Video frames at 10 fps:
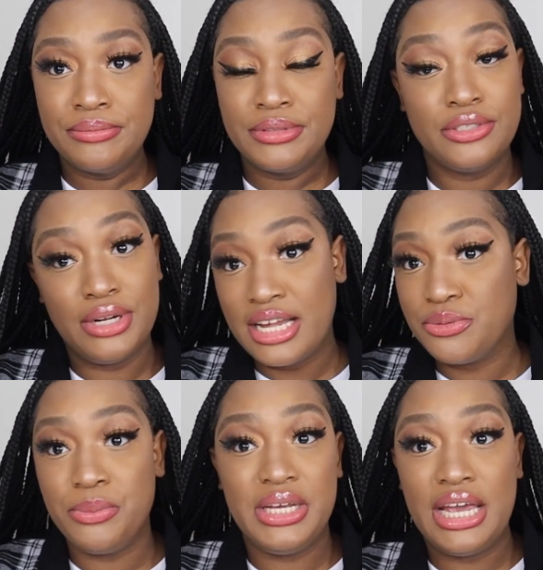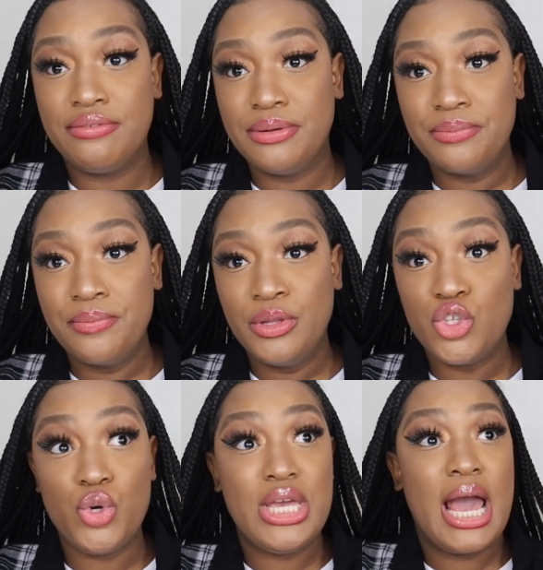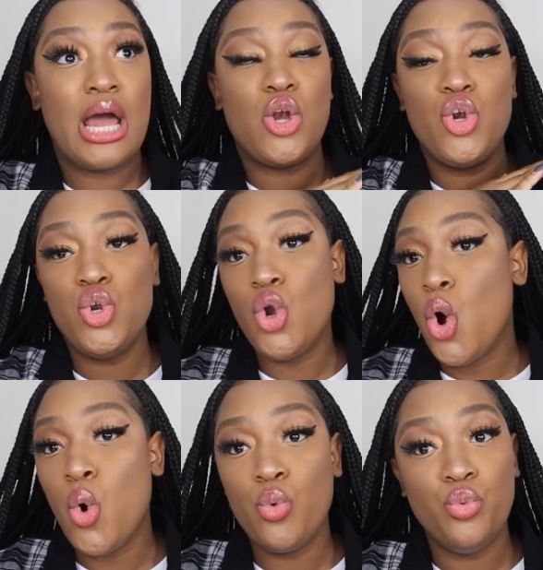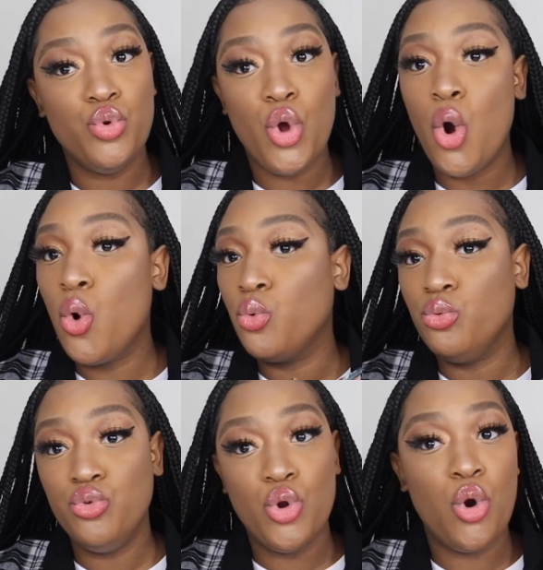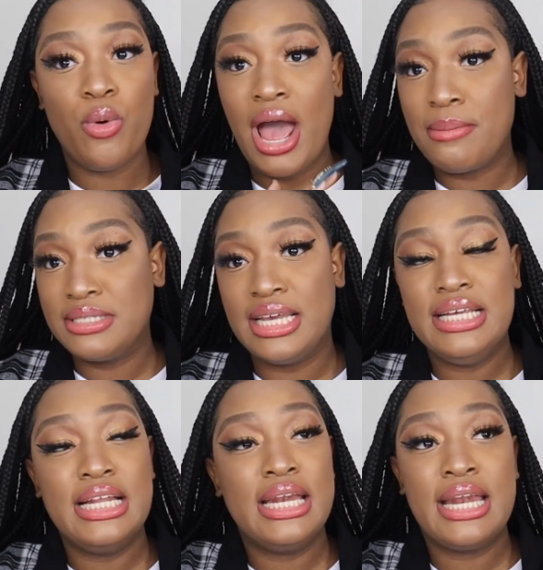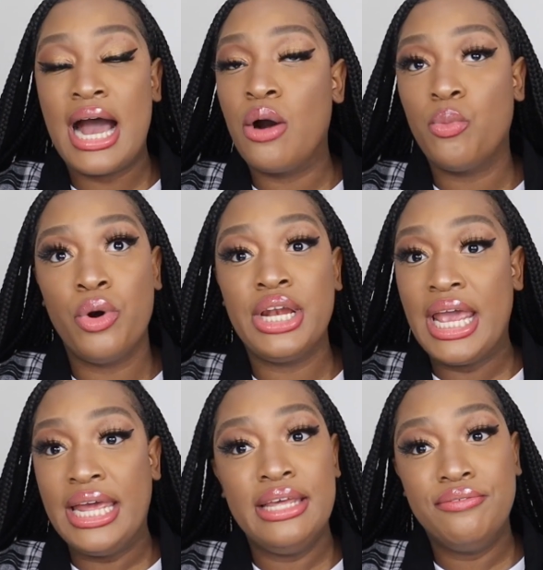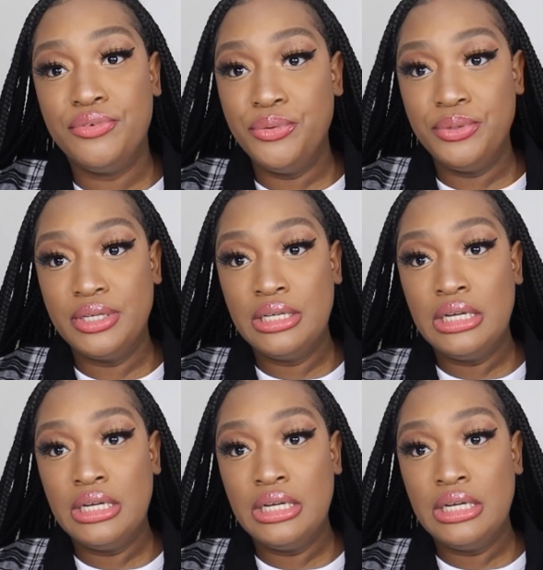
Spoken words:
So that's what we gave him. So he had no appetite. He did not want any food.